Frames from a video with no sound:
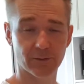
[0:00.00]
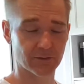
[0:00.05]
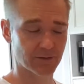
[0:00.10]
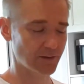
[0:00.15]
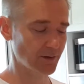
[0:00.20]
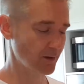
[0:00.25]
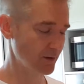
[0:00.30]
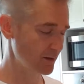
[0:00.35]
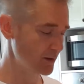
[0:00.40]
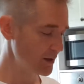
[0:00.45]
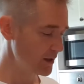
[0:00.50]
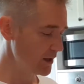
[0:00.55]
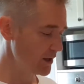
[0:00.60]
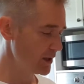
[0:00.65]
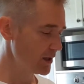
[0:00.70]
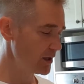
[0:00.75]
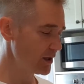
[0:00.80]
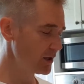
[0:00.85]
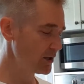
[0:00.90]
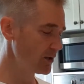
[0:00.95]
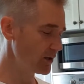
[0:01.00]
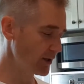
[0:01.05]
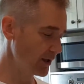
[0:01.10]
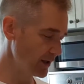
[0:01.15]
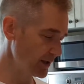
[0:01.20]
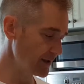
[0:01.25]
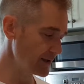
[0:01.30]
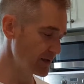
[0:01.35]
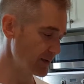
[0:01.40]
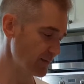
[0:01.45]
So you're going
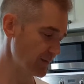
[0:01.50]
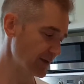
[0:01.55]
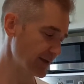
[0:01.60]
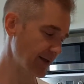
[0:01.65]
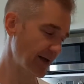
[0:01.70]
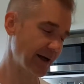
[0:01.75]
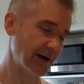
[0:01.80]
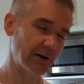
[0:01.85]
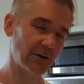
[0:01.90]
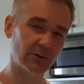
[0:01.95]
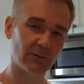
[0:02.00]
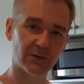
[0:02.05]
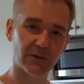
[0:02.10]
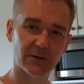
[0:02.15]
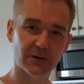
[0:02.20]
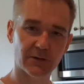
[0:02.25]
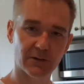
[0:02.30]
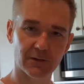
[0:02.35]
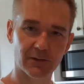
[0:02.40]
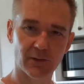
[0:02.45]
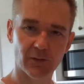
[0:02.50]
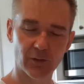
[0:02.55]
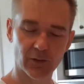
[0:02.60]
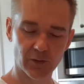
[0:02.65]
to need some scales